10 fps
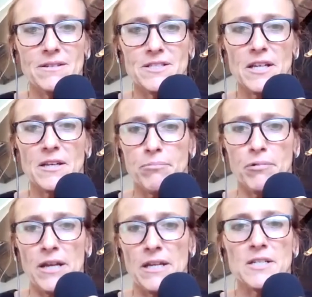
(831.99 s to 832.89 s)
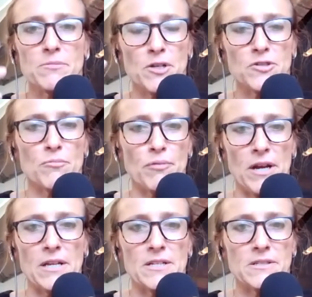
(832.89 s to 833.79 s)
It's like it's because their
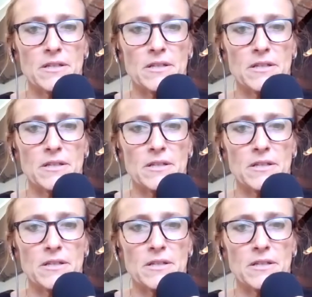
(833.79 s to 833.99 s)
brain is